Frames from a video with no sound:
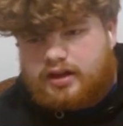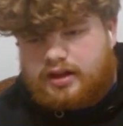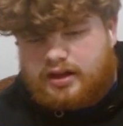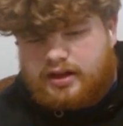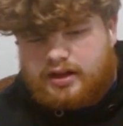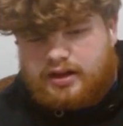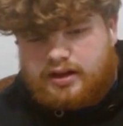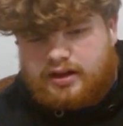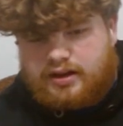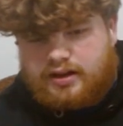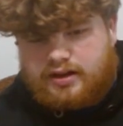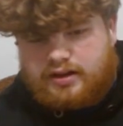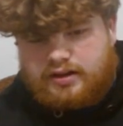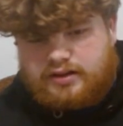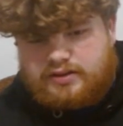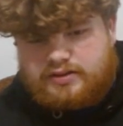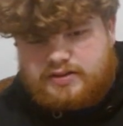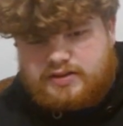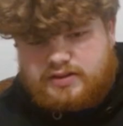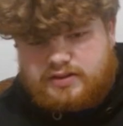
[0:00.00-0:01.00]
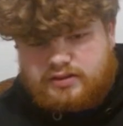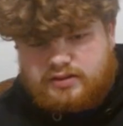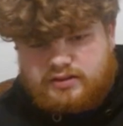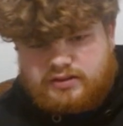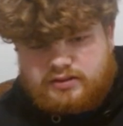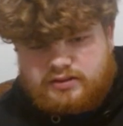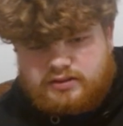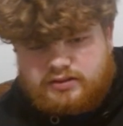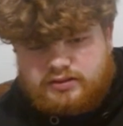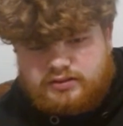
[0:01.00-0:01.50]
And
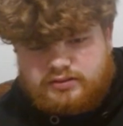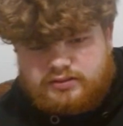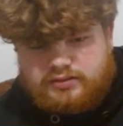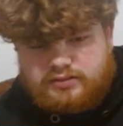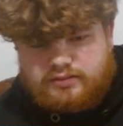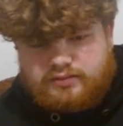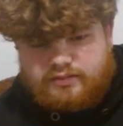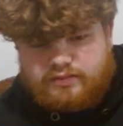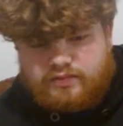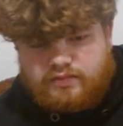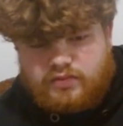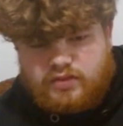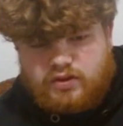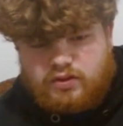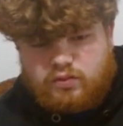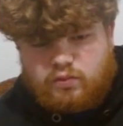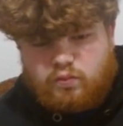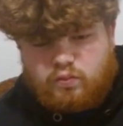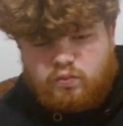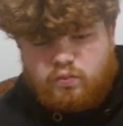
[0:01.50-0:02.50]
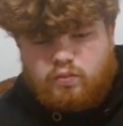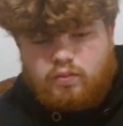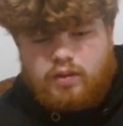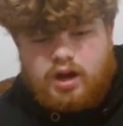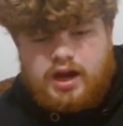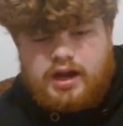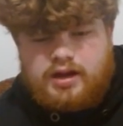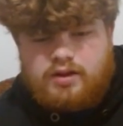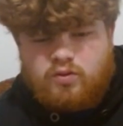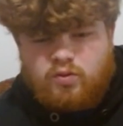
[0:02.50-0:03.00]

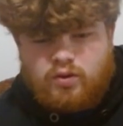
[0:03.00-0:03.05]
my